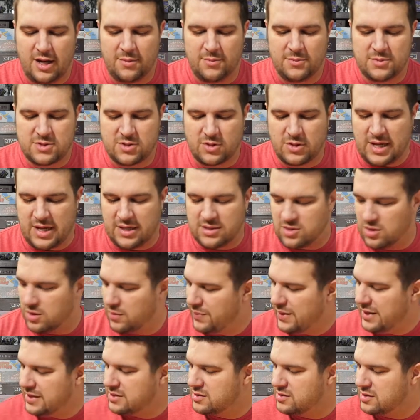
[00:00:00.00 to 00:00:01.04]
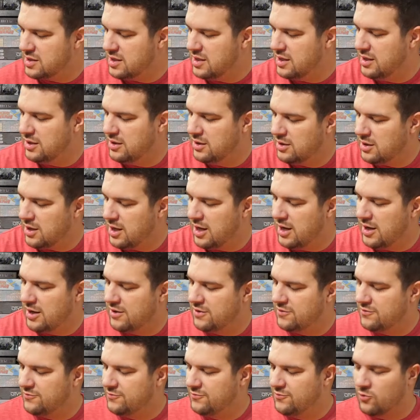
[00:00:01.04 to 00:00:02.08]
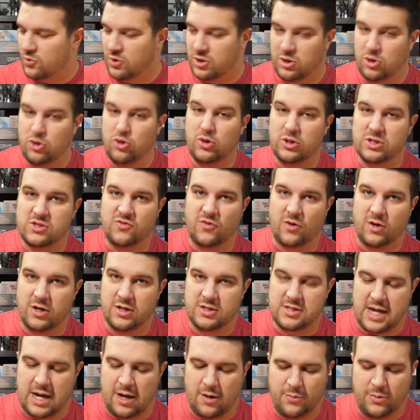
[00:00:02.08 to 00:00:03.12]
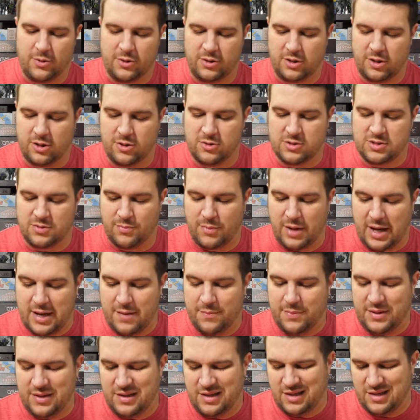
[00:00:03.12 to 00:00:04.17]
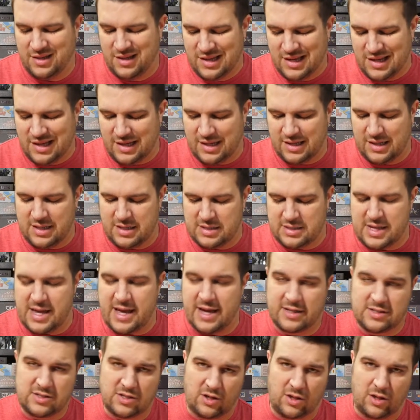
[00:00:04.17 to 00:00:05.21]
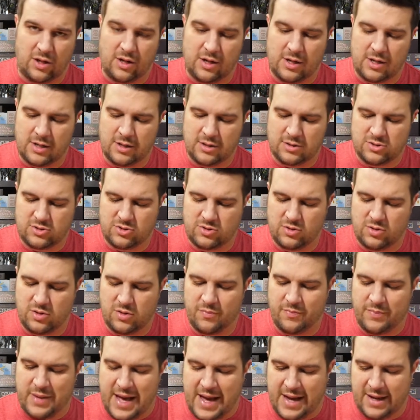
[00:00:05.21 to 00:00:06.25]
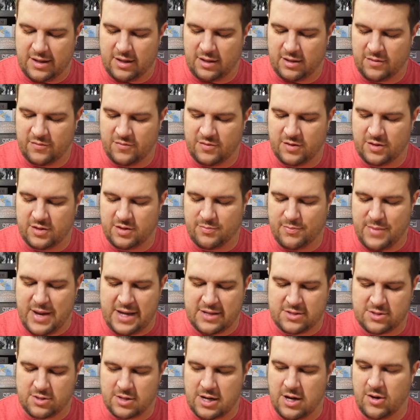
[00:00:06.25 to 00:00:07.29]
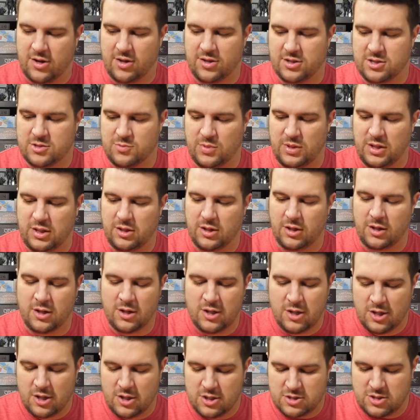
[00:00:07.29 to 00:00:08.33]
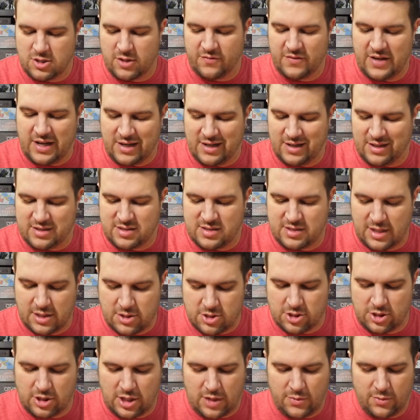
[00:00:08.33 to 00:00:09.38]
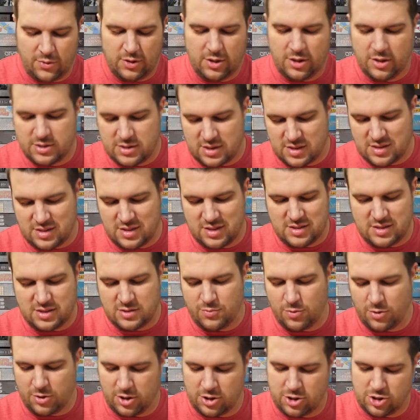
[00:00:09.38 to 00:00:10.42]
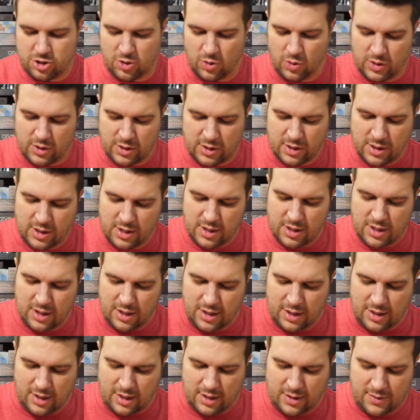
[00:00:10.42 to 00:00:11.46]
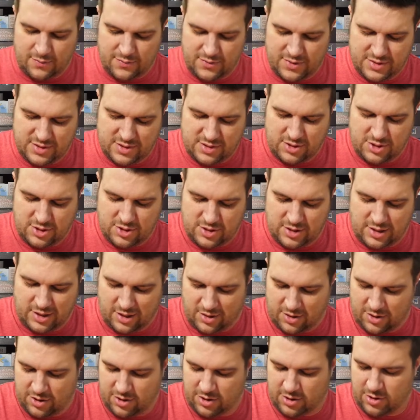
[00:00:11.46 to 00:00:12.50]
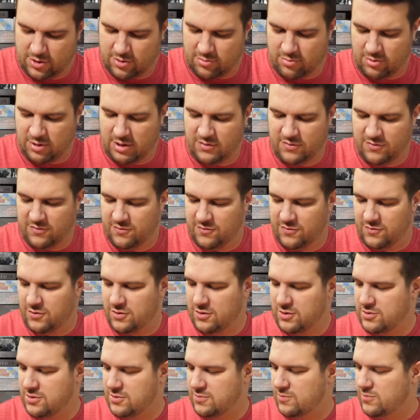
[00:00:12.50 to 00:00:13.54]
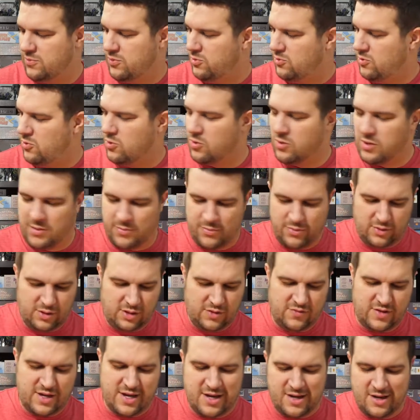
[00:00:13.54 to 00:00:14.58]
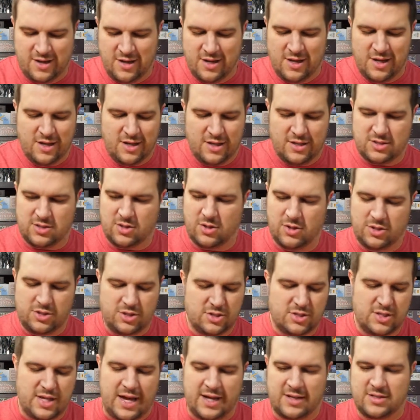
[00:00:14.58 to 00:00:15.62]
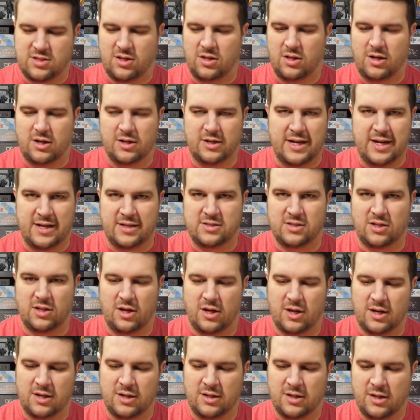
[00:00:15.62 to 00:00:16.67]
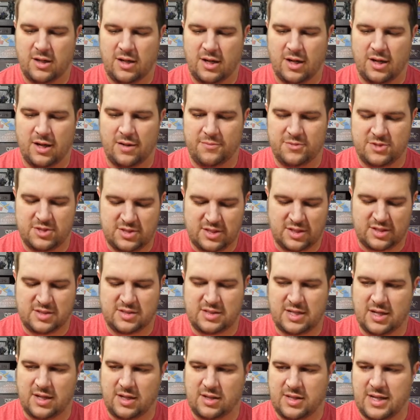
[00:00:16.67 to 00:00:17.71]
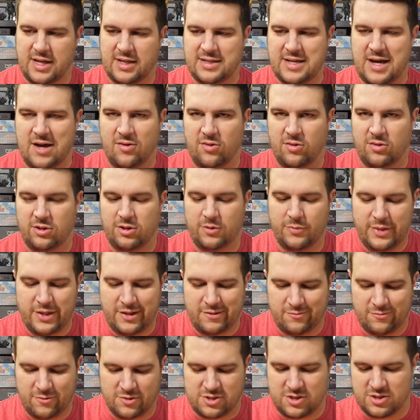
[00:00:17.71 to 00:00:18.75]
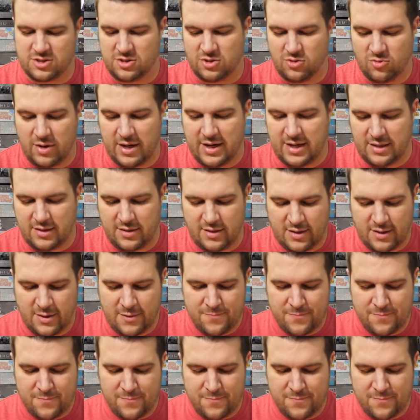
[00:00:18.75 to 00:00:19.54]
So the best thing for you as far as output goes, in my opinion, is XLR to the back of the master out on the speaker. So I've got an extension cable here since this is pretty short. This is just like a 3-foot cord, I believe. Yeah. So it's just XLR to XLR, just extending that down a little bit, which is great.